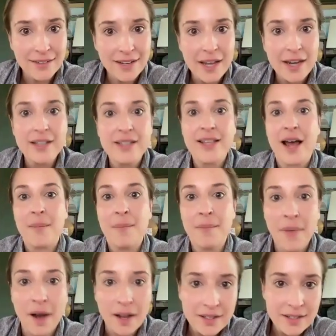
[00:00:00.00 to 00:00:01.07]
It is that
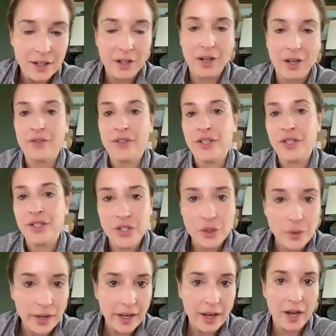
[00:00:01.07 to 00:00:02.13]
muscle of just
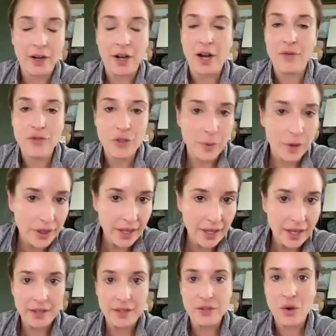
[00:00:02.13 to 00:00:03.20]
doing uncomfortable
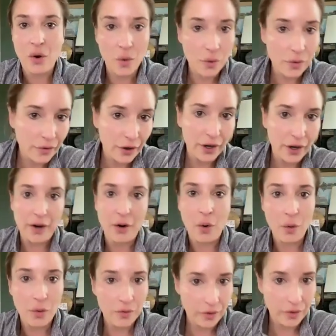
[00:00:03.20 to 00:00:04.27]
things over and
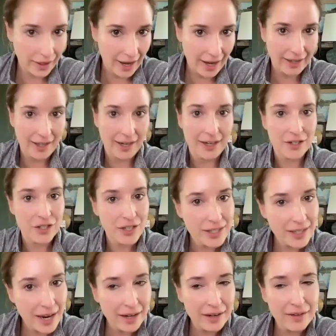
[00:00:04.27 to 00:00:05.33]
over again that it just
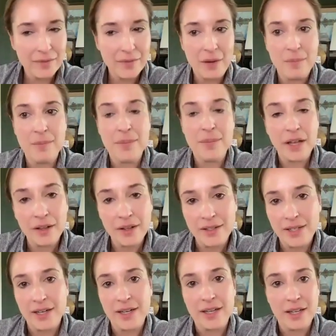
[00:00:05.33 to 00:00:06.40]
kind of it builds,
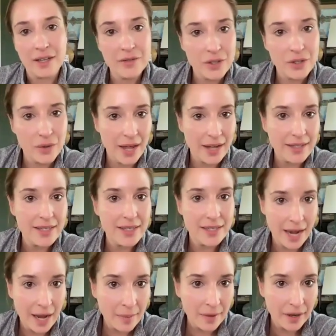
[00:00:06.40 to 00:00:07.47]
and it gives you that
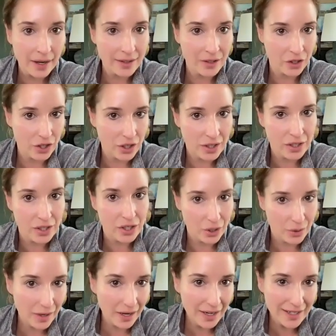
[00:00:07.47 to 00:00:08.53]
stamina to just
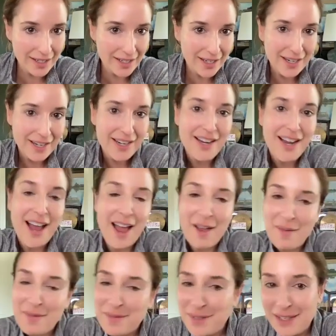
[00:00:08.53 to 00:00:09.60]
do it.
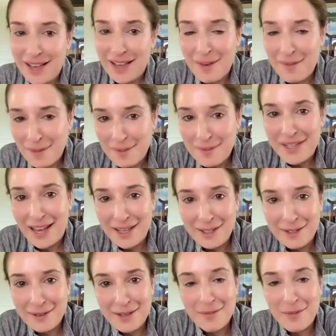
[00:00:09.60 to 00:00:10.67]
I'm obsessed
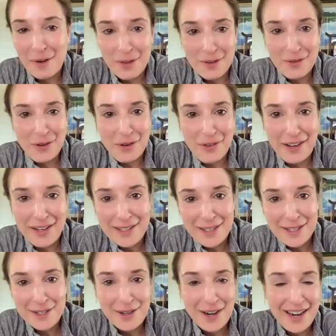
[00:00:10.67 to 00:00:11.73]
with both of your
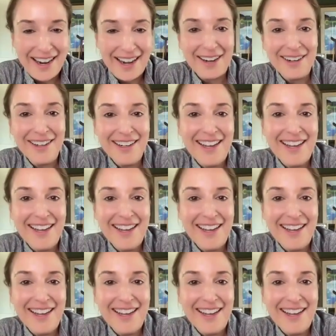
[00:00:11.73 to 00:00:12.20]
faces right now.